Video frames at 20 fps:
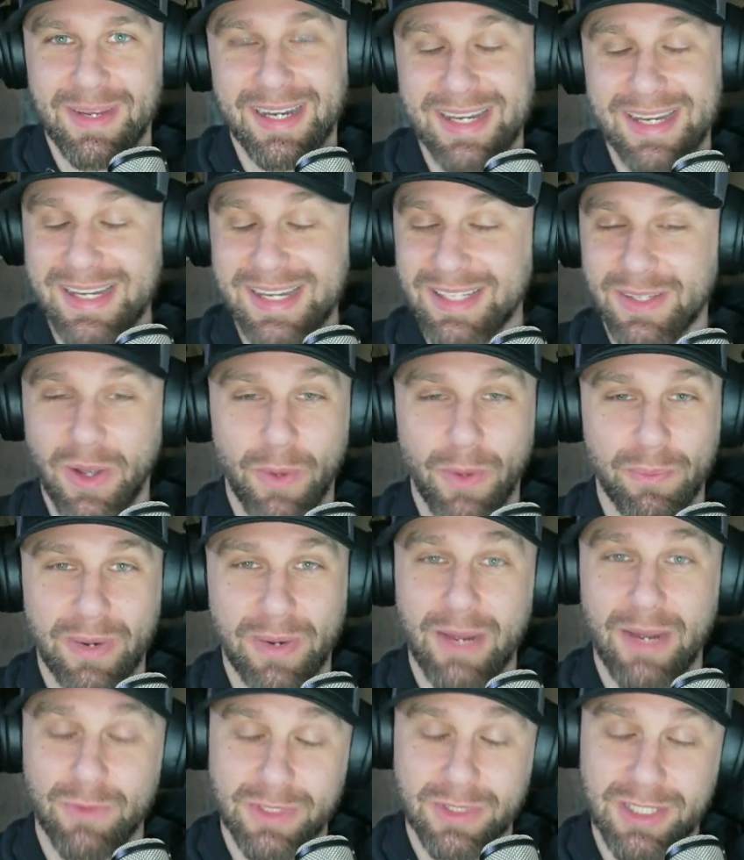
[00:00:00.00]
And he's all
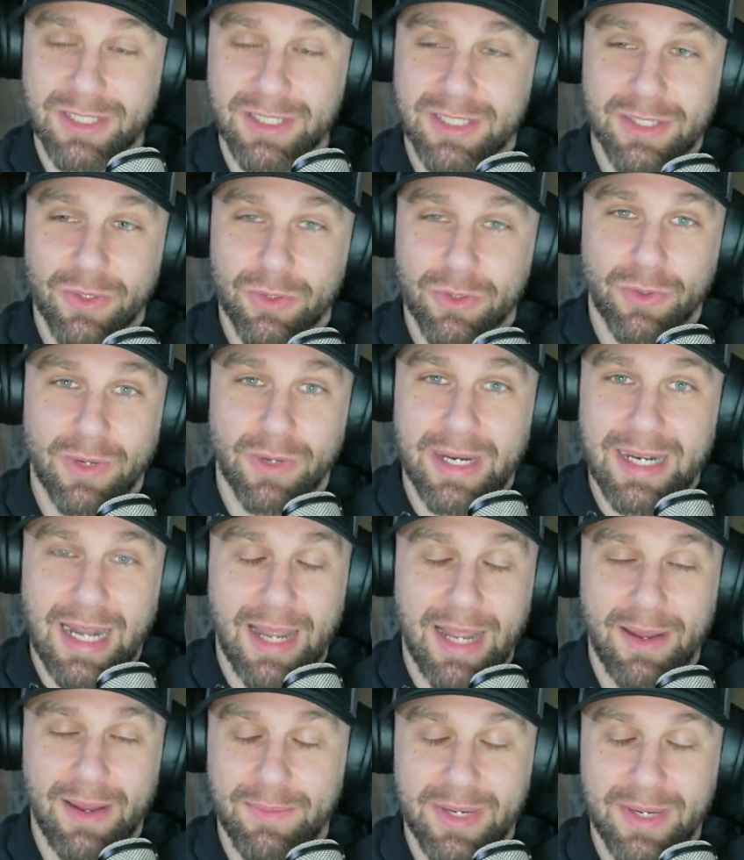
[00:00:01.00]
proud, which is still great.
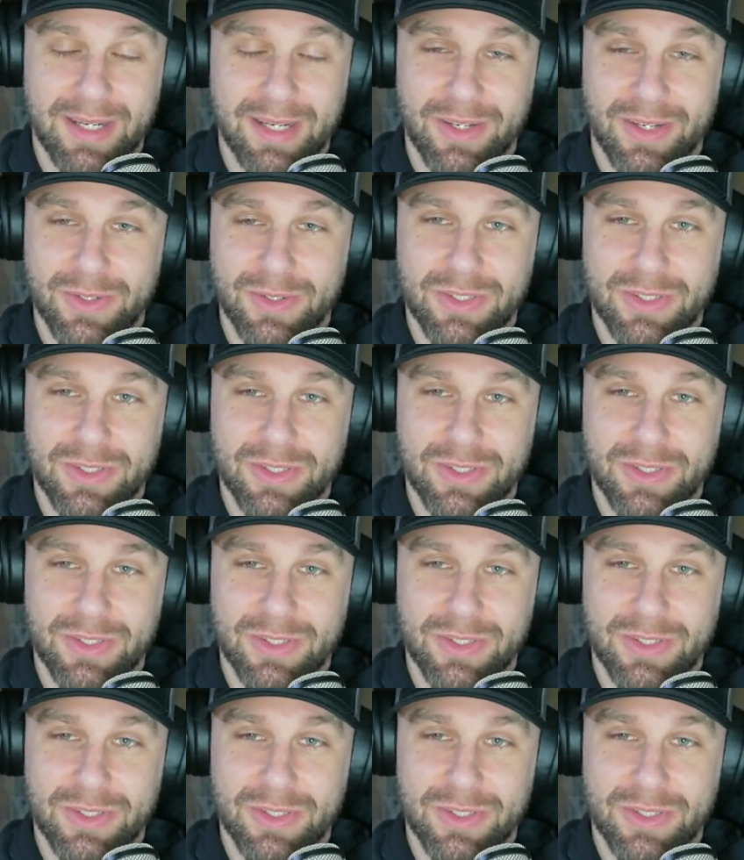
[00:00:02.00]
I'm